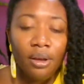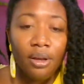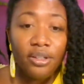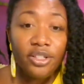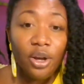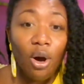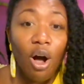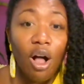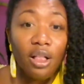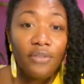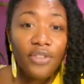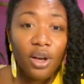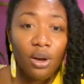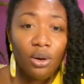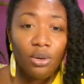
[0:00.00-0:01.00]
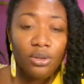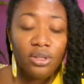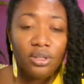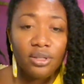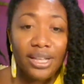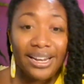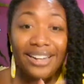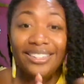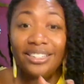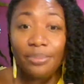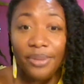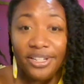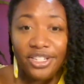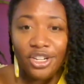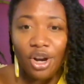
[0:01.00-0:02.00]
So all of those that I just
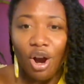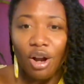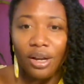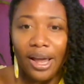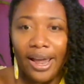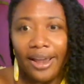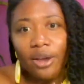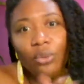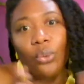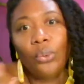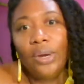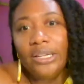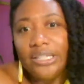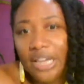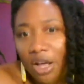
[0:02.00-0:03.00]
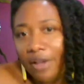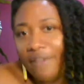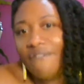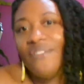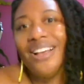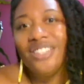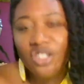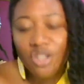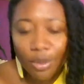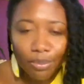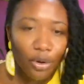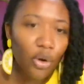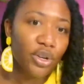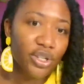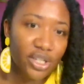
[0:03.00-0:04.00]
mentioned are like retail investor
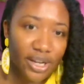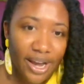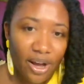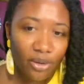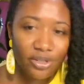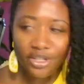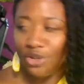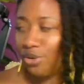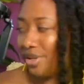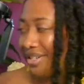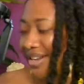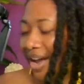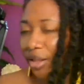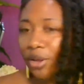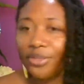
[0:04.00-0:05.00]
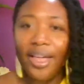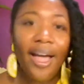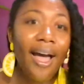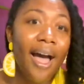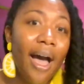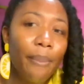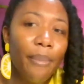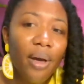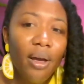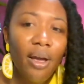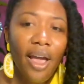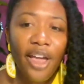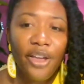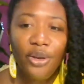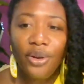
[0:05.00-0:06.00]
brokerage accounts that you can download the app
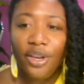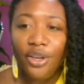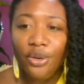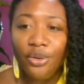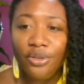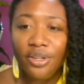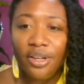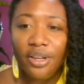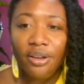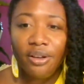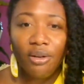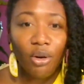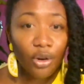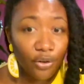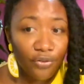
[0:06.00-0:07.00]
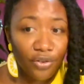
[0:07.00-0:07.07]
and you can use it on your